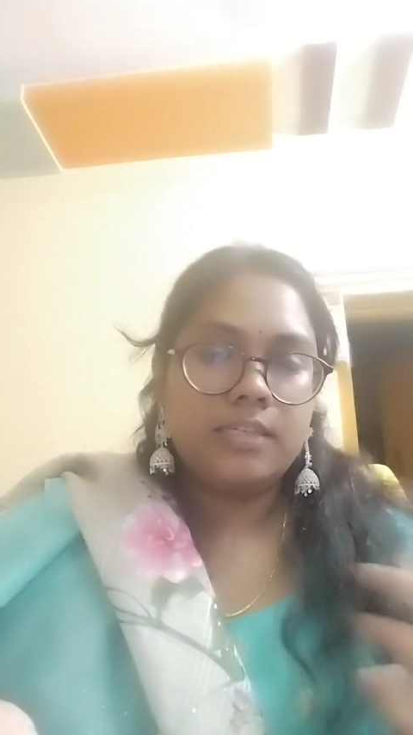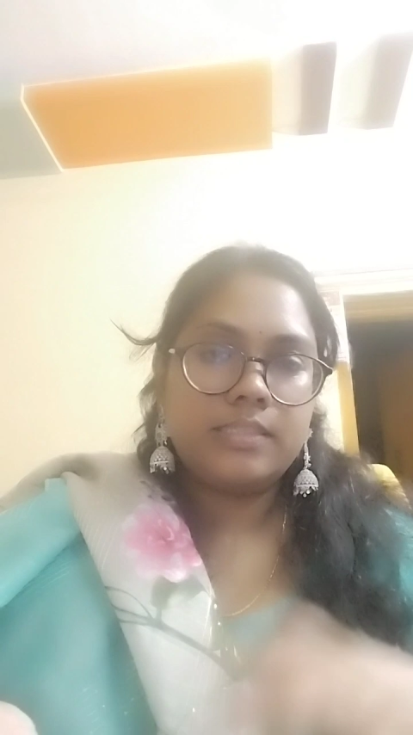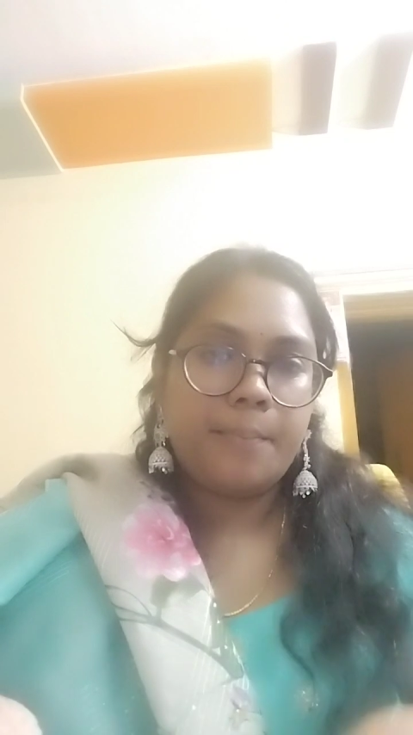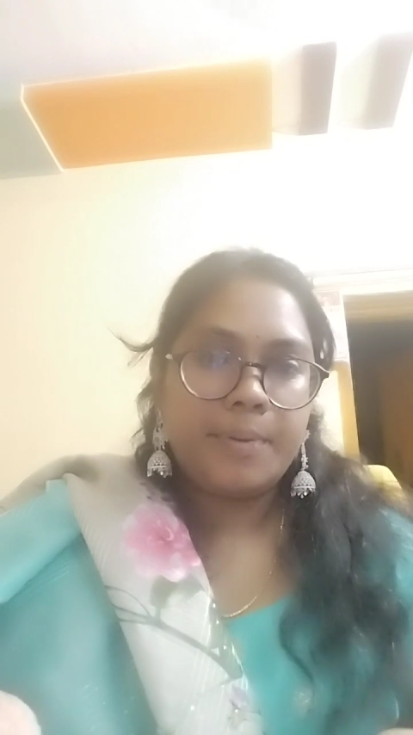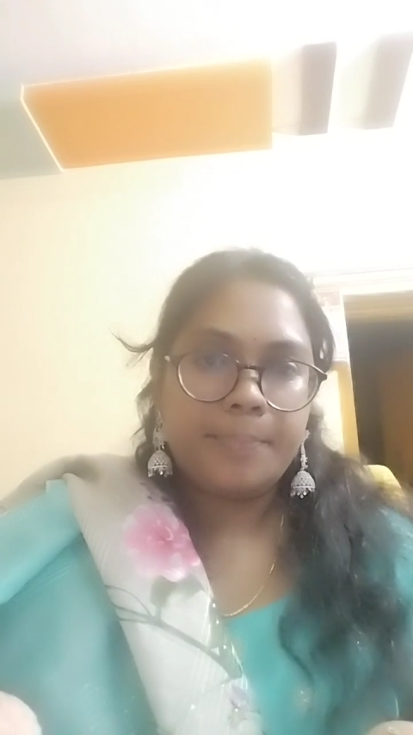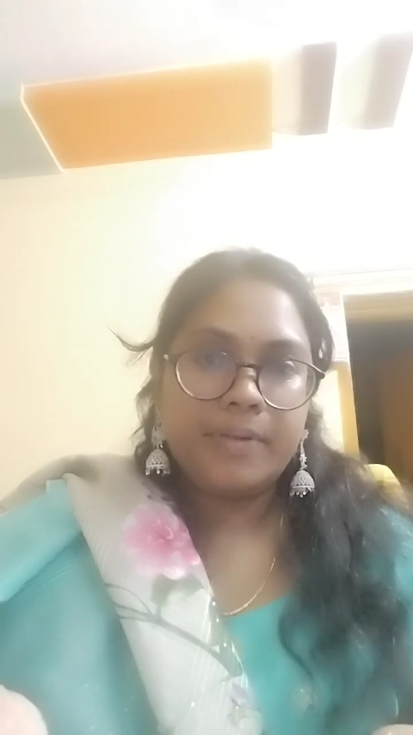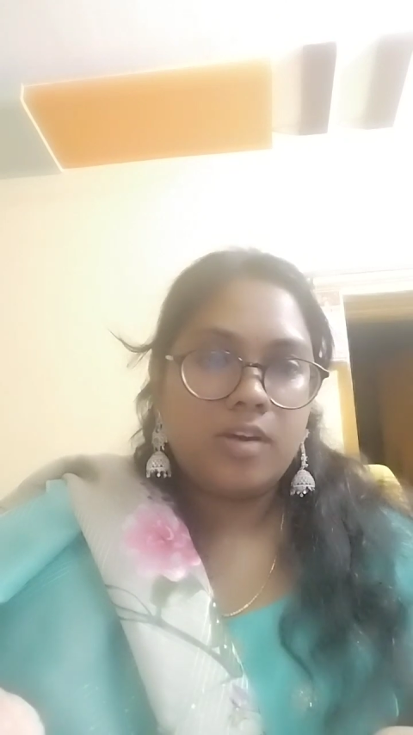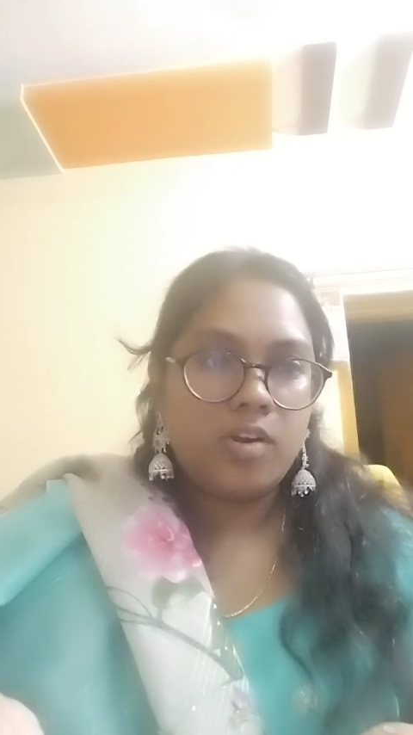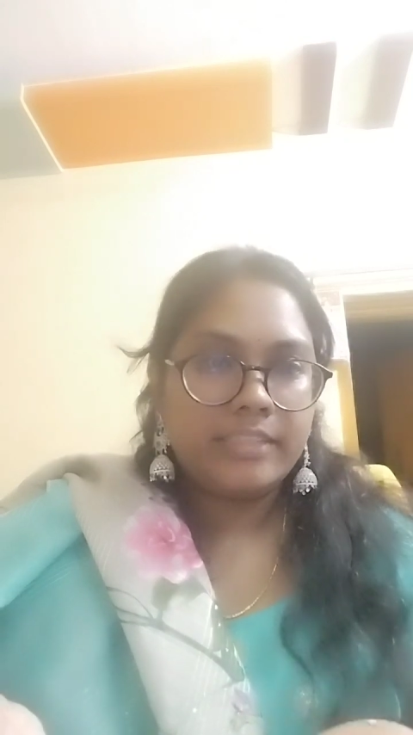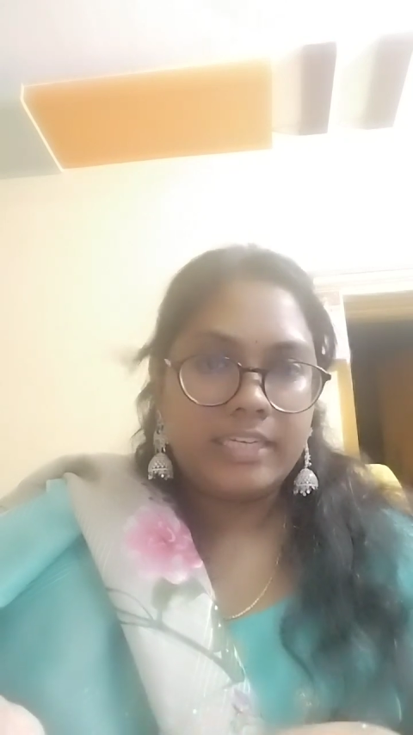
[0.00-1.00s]
some people
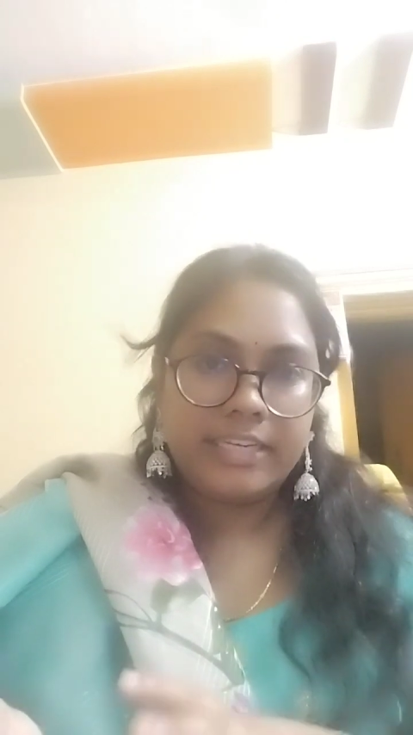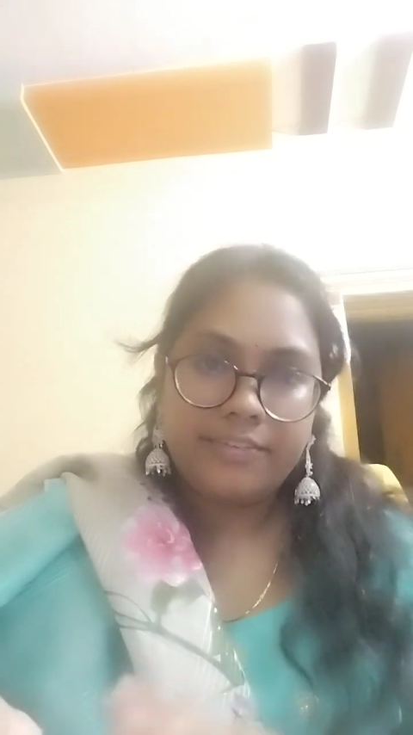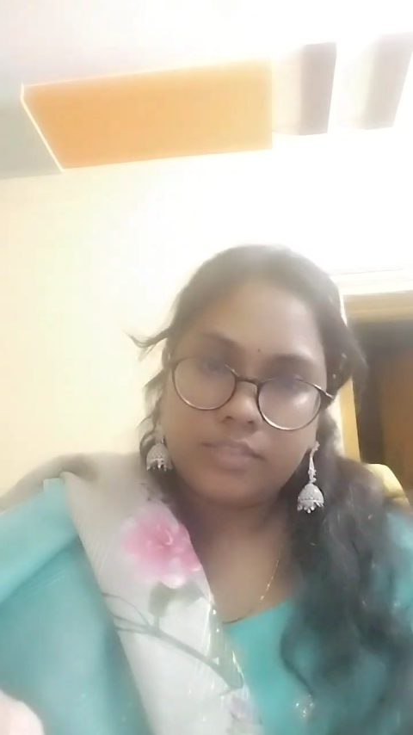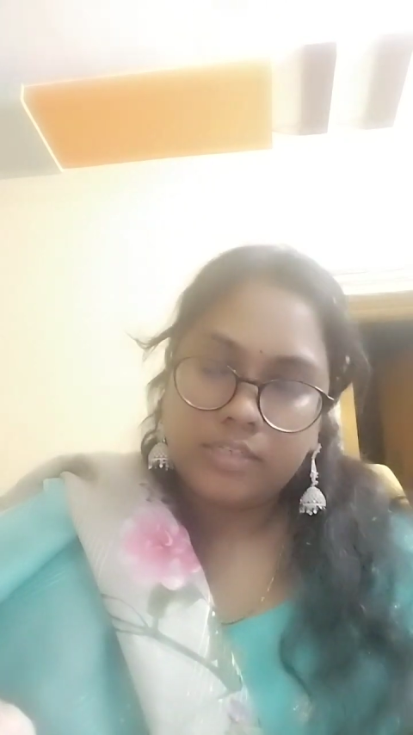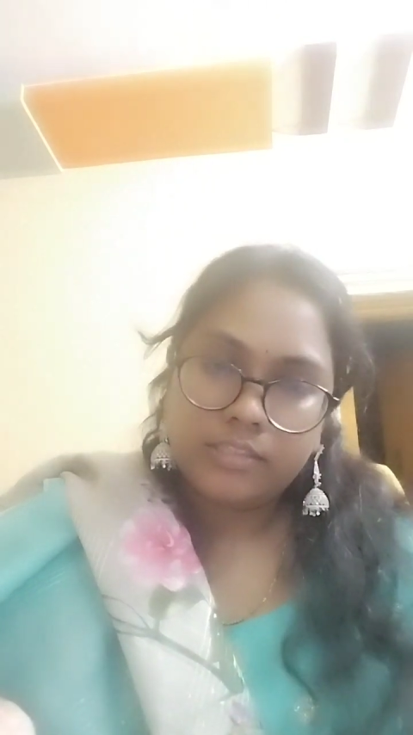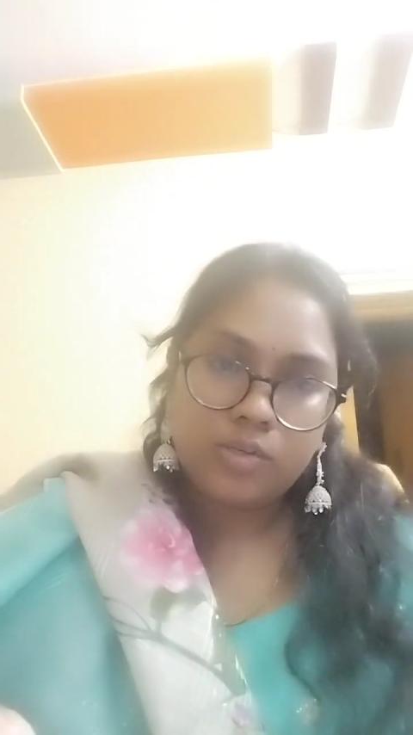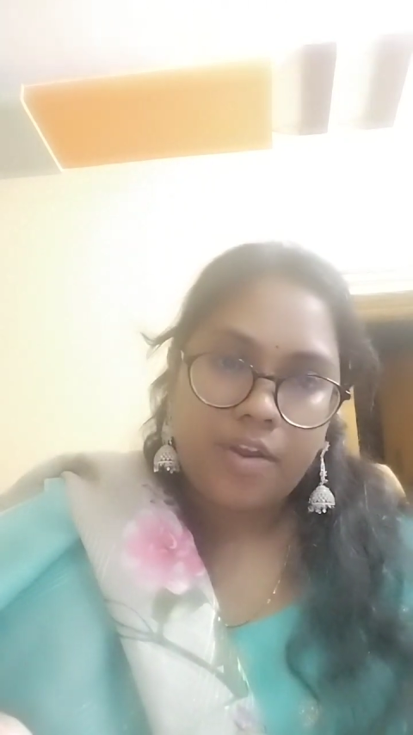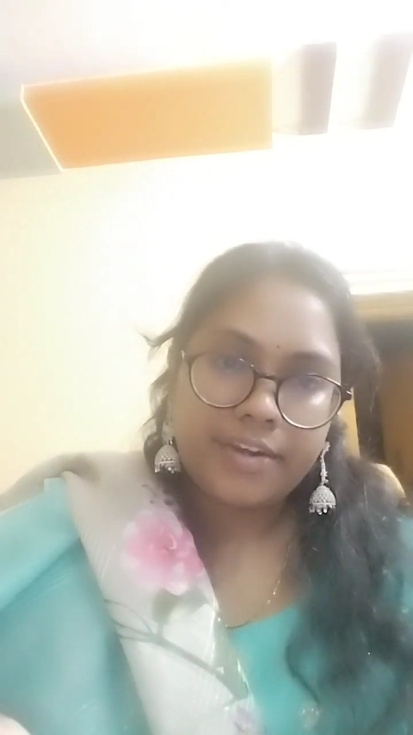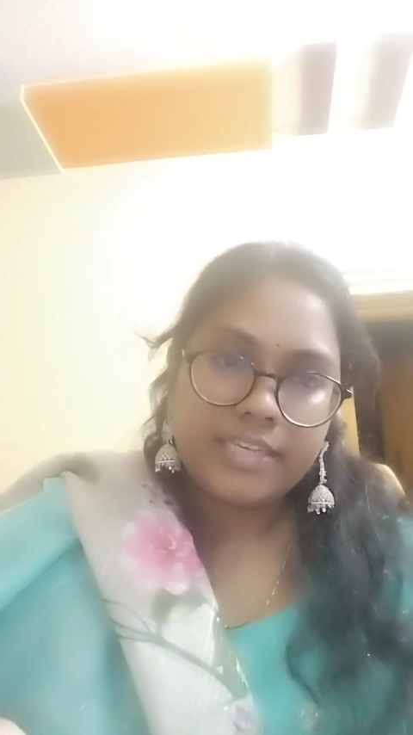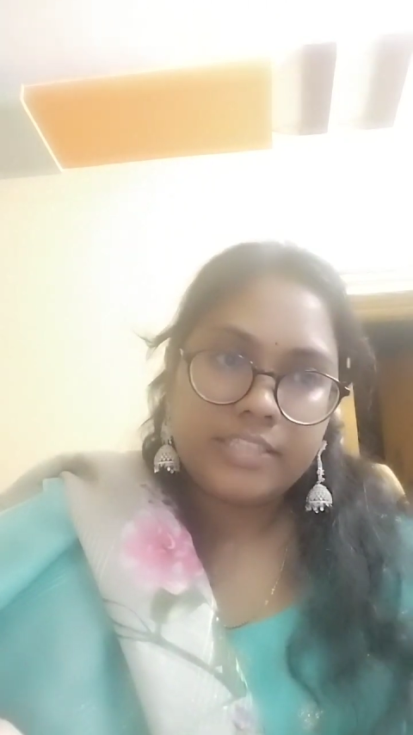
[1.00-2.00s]
got relieved in
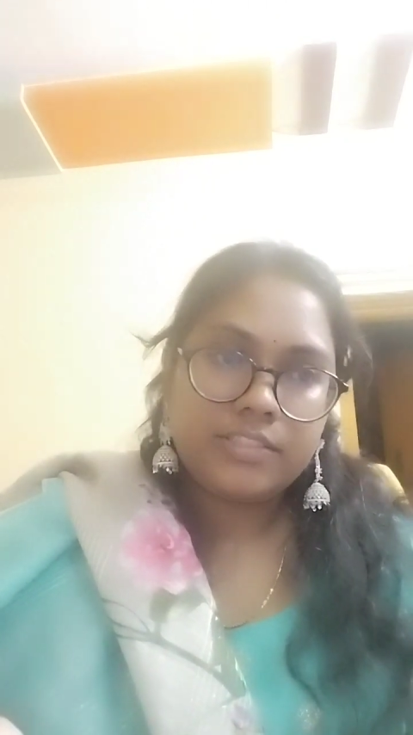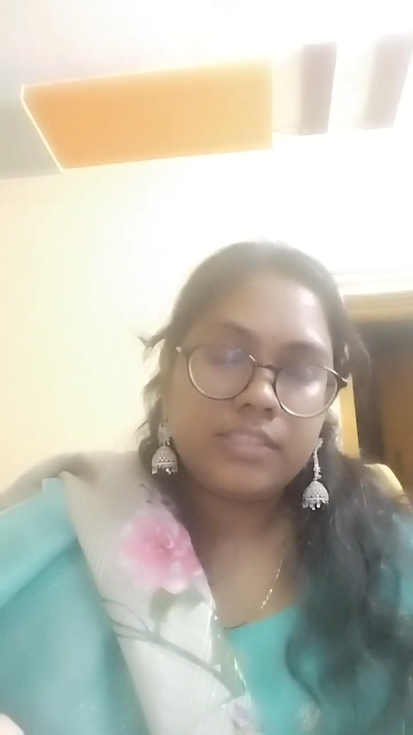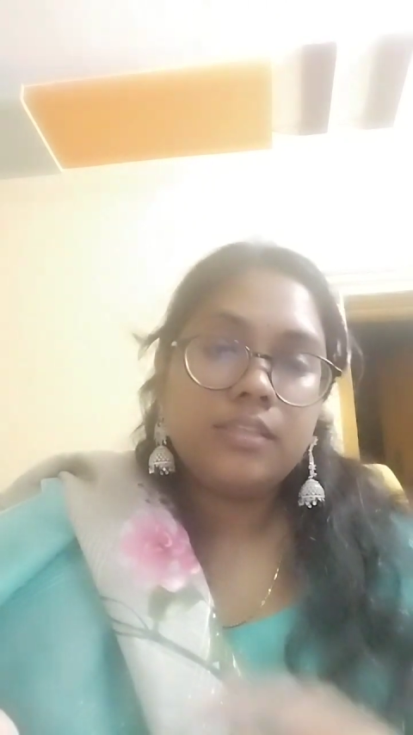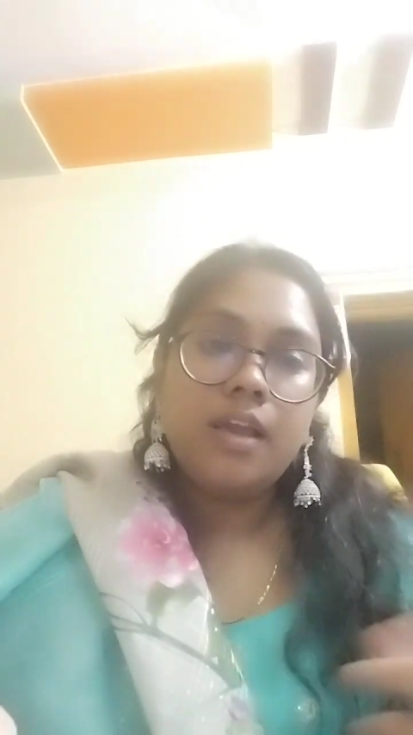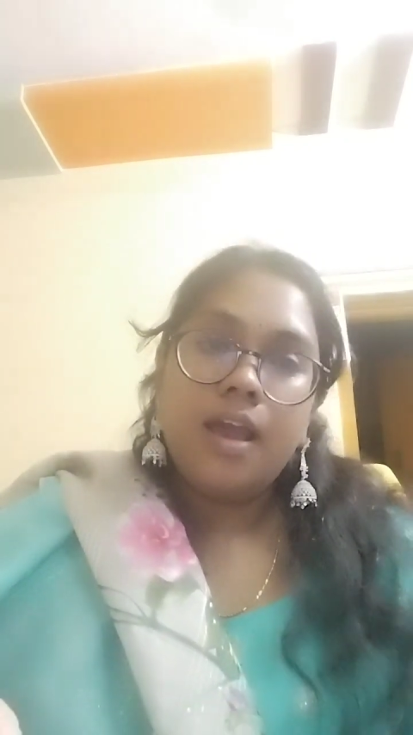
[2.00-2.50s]
claudication,